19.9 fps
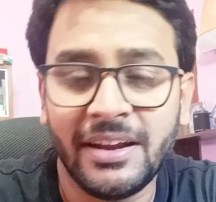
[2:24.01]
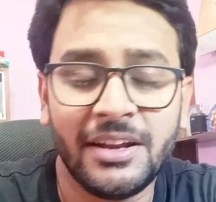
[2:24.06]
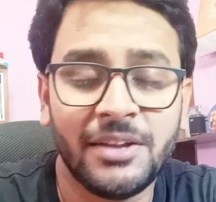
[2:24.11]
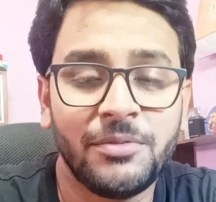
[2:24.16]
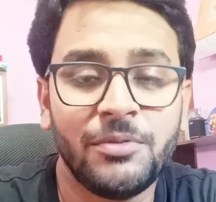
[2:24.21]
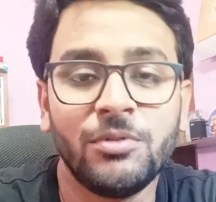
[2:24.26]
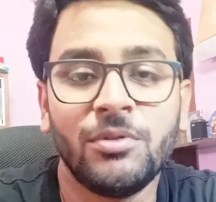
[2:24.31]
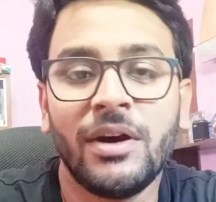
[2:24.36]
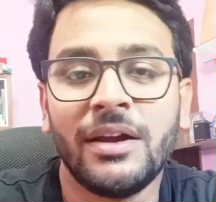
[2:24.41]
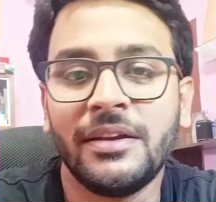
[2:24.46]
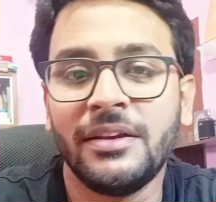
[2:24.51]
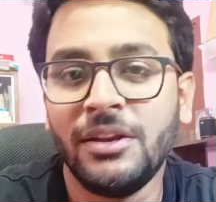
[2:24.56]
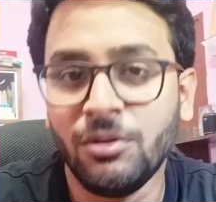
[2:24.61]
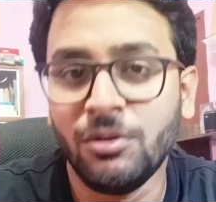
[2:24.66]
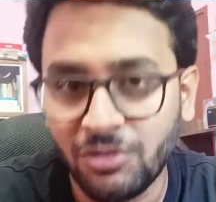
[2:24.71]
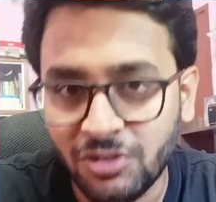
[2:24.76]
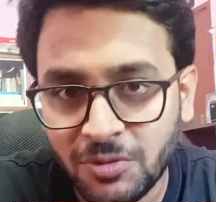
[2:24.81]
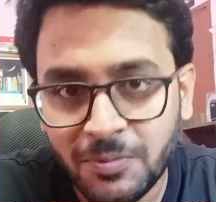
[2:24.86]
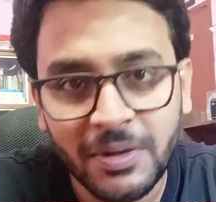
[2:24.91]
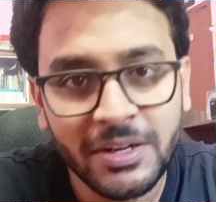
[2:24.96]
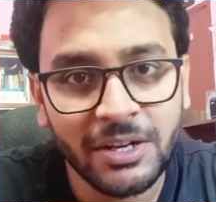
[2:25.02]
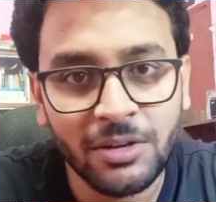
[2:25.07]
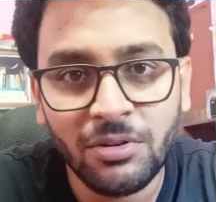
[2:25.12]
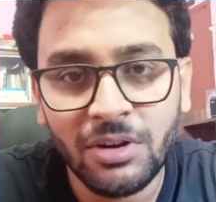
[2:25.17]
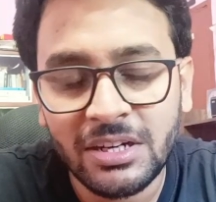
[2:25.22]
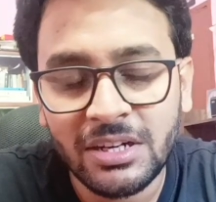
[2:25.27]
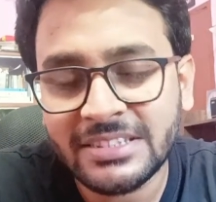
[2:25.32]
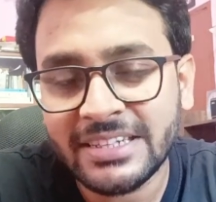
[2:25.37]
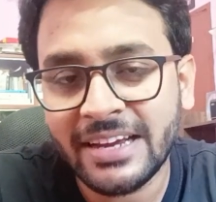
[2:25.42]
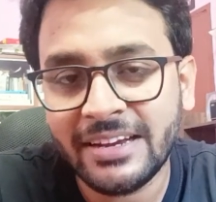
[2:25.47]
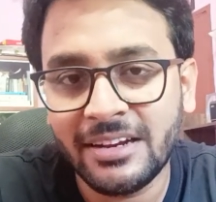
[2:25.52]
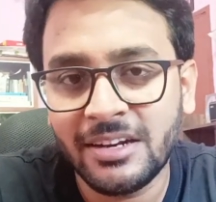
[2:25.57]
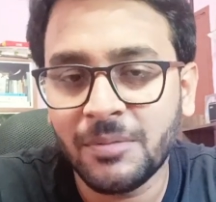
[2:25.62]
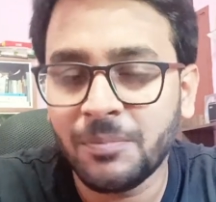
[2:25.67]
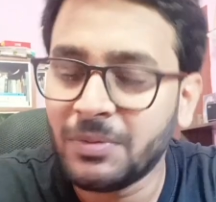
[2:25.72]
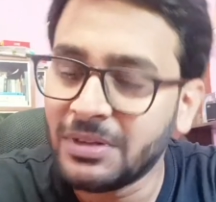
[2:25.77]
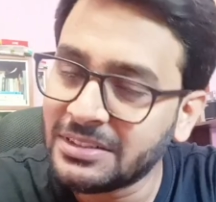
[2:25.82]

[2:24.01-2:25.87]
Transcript: And if you are new to this particular channel,